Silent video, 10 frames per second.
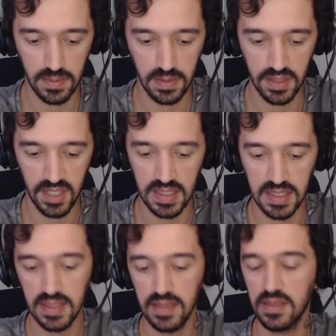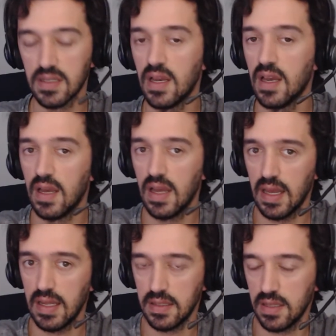Genesis,
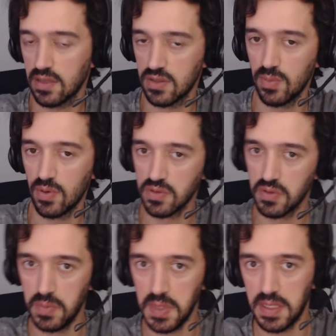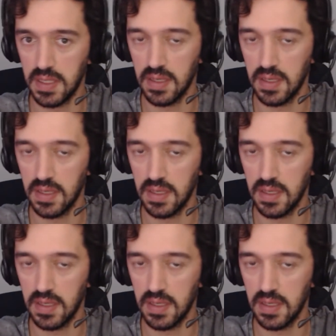and they are supposed to be the,